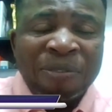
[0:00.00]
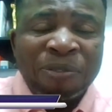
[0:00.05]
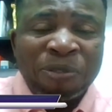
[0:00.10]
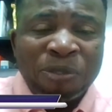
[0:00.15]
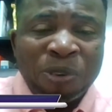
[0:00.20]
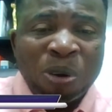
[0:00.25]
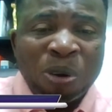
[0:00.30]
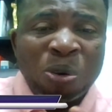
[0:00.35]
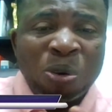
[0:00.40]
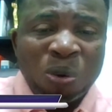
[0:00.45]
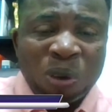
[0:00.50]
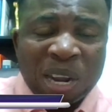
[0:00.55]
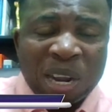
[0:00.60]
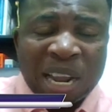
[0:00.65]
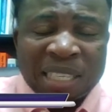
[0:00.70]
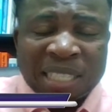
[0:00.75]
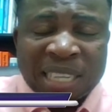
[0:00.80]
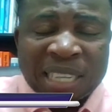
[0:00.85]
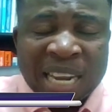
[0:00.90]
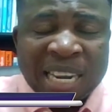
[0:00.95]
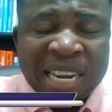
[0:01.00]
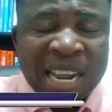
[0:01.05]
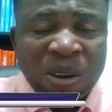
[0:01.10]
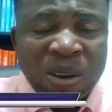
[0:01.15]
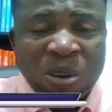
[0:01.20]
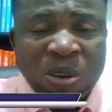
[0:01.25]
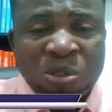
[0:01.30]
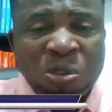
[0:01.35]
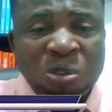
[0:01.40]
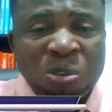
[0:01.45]
for locals, and they are
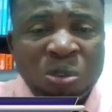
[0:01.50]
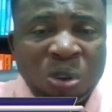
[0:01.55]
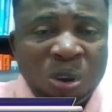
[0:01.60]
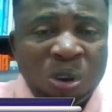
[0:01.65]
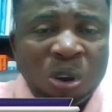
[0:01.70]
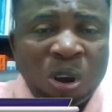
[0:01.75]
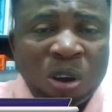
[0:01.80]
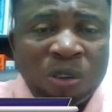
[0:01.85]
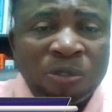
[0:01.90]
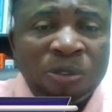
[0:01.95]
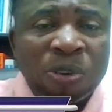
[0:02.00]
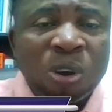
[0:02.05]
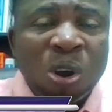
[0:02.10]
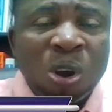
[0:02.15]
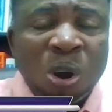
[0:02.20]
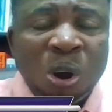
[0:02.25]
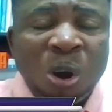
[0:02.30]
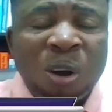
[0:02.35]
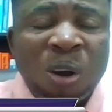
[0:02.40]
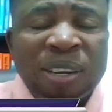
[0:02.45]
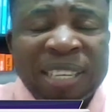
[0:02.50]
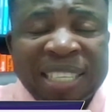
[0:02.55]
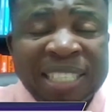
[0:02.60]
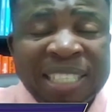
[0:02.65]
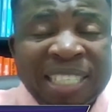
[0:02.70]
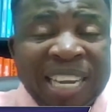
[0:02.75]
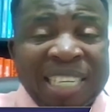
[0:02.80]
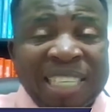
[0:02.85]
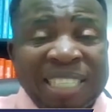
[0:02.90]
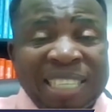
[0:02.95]
going to knock off all the
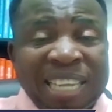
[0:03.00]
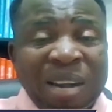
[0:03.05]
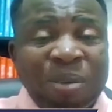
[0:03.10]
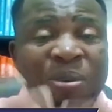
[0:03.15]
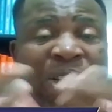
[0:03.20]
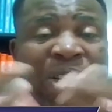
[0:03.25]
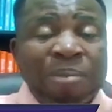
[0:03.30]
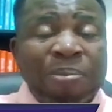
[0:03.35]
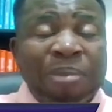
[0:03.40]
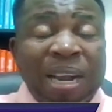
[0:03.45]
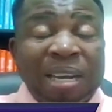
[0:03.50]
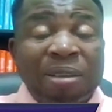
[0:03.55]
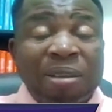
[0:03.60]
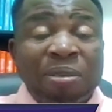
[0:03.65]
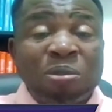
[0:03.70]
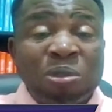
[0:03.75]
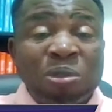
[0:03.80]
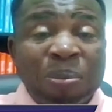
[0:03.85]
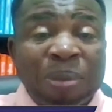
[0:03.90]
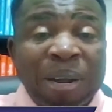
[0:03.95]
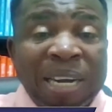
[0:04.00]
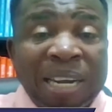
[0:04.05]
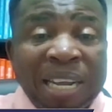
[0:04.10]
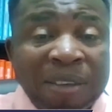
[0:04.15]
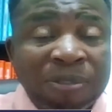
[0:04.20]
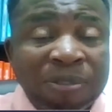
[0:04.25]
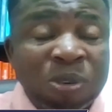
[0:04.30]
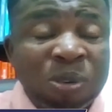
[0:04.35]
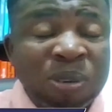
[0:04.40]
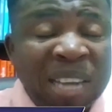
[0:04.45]
charges that we normally
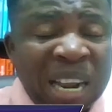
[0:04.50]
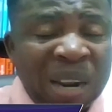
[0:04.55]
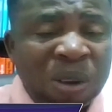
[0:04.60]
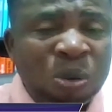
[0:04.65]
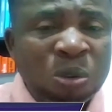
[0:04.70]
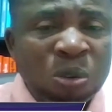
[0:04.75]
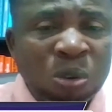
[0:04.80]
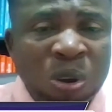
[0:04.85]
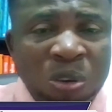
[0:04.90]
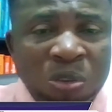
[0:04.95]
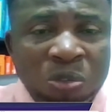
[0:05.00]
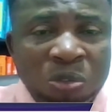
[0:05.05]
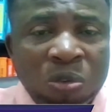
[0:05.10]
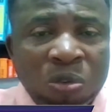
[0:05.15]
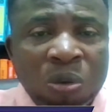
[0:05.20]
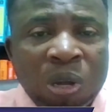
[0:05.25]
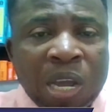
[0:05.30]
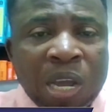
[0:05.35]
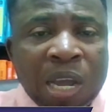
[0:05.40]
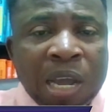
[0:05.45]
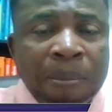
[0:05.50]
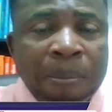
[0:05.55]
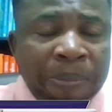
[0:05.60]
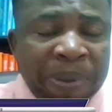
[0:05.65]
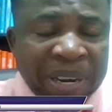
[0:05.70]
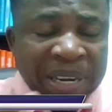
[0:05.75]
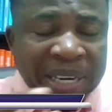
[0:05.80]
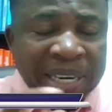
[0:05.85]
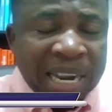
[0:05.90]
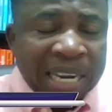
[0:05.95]
have. So that could also
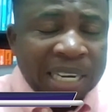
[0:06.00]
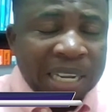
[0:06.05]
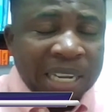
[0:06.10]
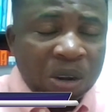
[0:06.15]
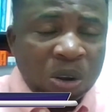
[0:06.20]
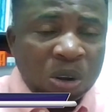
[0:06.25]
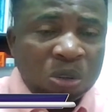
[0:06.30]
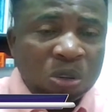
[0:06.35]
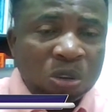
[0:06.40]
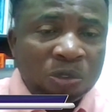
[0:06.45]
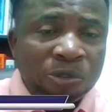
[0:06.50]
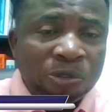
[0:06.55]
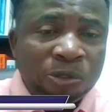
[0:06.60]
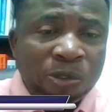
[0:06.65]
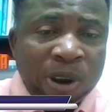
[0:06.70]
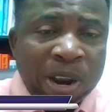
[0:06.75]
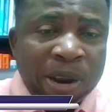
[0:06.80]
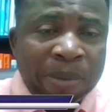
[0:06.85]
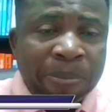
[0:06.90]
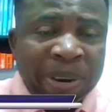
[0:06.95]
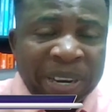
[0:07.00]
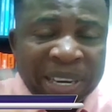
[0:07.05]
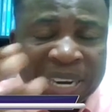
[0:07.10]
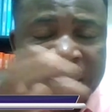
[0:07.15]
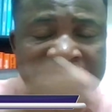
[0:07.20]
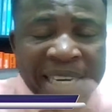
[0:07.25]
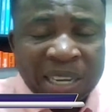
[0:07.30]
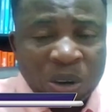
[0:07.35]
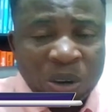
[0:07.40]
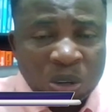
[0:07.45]
bring down the cost of fuel, bring
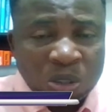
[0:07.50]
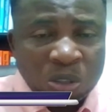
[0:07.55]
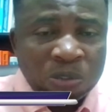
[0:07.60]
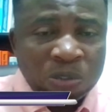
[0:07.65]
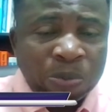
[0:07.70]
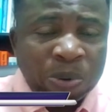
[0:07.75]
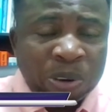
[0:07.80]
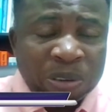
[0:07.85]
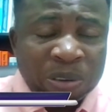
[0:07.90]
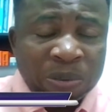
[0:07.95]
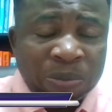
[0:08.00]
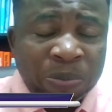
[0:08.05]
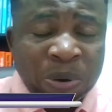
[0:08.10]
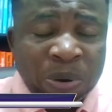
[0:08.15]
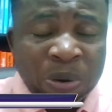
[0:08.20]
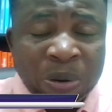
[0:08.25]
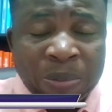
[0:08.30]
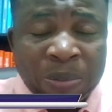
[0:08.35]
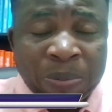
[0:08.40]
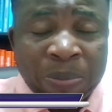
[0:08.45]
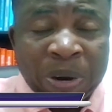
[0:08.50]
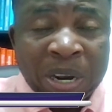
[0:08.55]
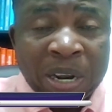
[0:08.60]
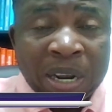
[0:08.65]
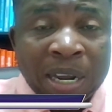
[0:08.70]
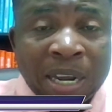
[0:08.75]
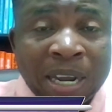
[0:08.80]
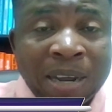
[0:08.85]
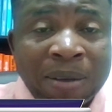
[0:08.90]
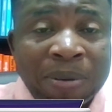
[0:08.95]
down the cost of
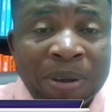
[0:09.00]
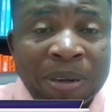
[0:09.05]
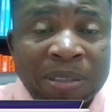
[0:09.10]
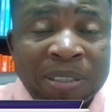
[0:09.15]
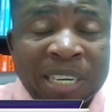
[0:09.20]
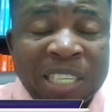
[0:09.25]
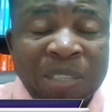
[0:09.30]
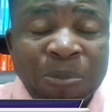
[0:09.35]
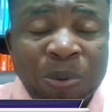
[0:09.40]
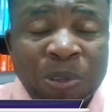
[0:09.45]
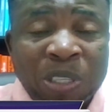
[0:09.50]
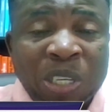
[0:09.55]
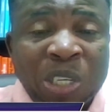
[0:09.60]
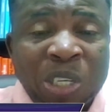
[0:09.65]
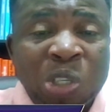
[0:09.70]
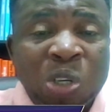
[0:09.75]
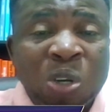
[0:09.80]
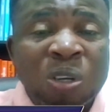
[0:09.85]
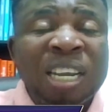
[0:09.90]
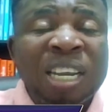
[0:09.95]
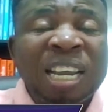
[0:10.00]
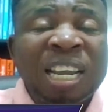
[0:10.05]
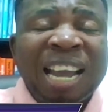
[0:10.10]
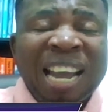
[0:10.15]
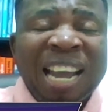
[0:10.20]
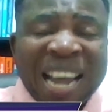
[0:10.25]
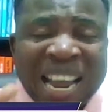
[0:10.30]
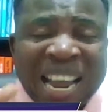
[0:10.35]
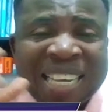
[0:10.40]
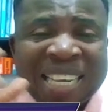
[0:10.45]
transportation,
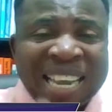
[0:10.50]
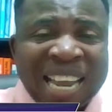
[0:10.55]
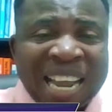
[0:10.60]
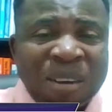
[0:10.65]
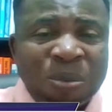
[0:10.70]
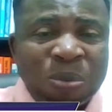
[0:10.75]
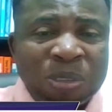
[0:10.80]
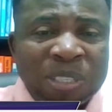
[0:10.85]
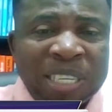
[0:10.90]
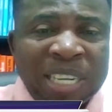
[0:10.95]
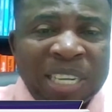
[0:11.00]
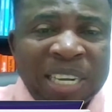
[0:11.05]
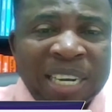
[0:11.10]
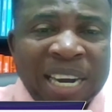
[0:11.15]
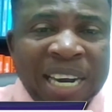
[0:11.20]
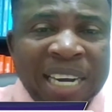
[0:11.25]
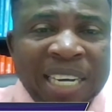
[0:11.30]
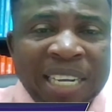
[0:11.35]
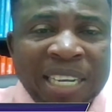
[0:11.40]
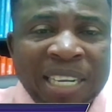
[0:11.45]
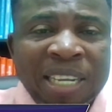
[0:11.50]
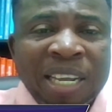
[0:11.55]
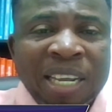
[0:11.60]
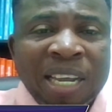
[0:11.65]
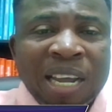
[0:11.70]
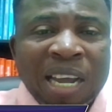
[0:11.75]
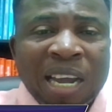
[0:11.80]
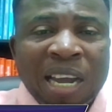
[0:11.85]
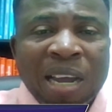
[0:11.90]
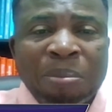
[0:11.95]
and that will generally
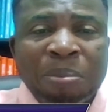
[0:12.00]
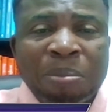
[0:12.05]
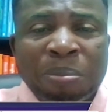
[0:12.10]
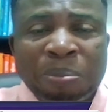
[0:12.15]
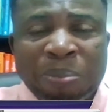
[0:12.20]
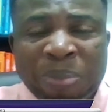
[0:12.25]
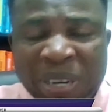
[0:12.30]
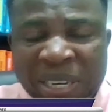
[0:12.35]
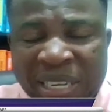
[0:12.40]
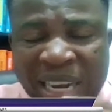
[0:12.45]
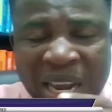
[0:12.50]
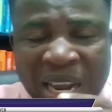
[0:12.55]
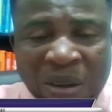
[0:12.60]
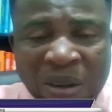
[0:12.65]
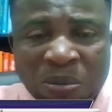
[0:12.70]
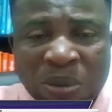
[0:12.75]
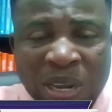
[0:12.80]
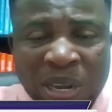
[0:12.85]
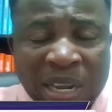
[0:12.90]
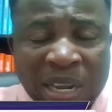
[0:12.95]
bring down